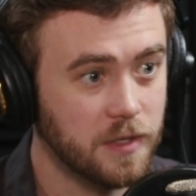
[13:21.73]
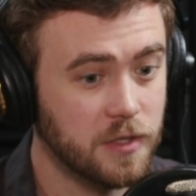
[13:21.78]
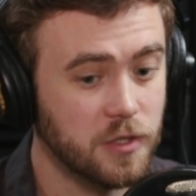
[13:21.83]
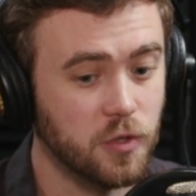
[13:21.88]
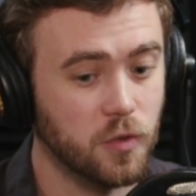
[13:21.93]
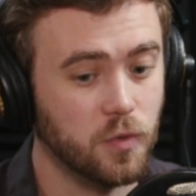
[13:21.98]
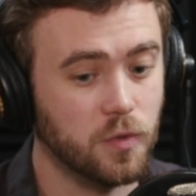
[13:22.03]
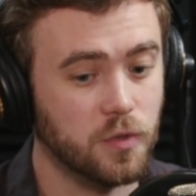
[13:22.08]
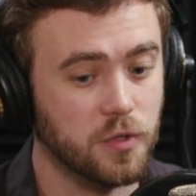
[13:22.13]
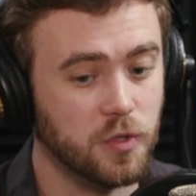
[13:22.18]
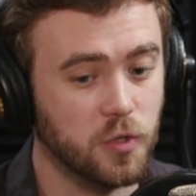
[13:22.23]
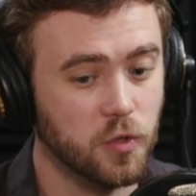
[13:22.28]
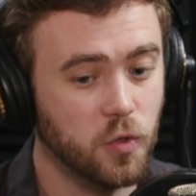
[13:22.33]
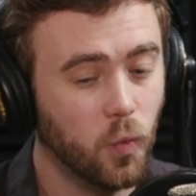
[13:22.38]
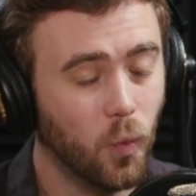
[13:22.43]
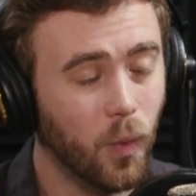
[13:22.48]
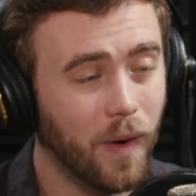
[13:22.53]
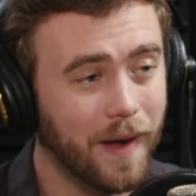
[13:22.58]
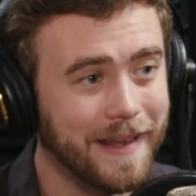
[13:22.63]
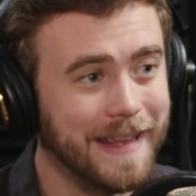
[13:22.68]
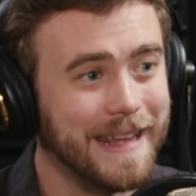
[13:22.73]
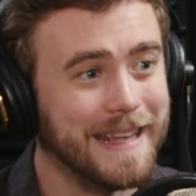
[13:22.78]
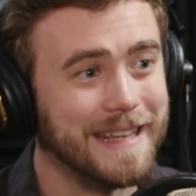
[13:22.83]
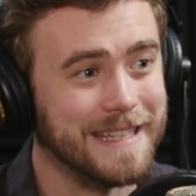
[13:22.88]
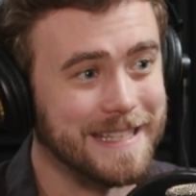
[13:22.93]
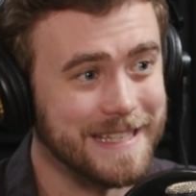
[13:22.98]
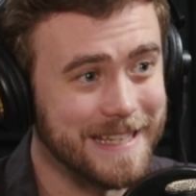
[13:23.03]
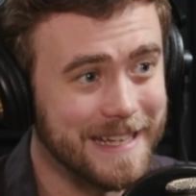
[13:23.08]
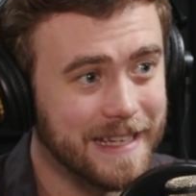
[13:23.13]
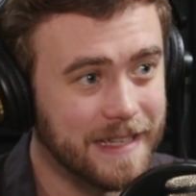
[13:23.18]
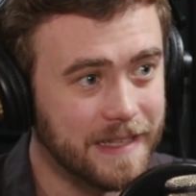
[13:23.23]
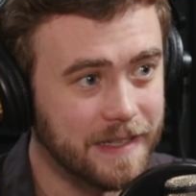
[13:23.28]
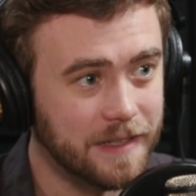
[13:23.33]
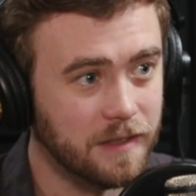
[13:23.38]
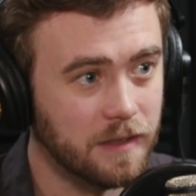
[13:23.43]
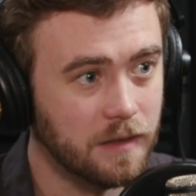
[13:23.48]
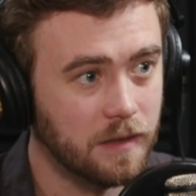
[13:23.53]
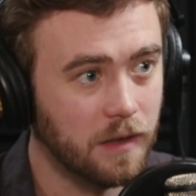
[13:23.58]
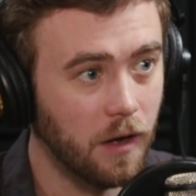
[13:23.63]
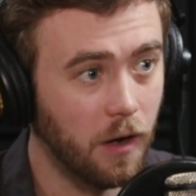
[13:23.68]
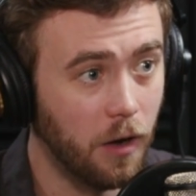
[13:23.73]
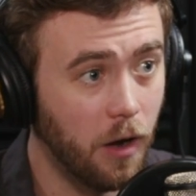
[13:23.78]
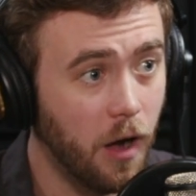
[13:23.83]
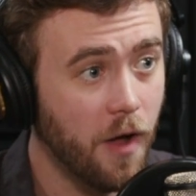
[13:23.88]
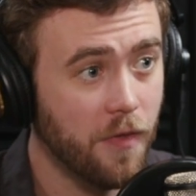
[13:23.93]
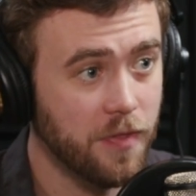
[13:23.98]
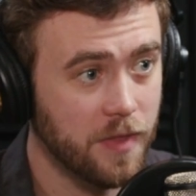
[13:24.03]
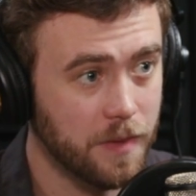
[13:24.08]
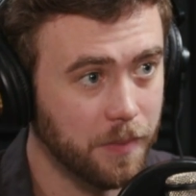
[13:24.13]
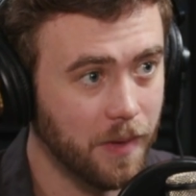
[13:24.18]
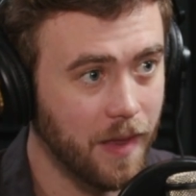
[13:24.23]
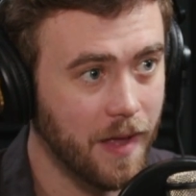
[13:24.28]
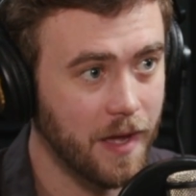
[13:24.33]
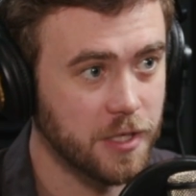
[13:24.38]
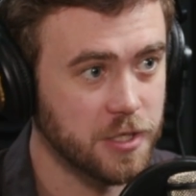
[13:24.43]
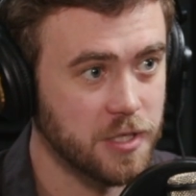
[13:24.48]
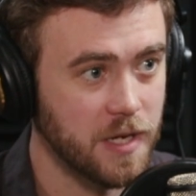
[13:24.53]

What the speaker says: to do what it did on the blockchain.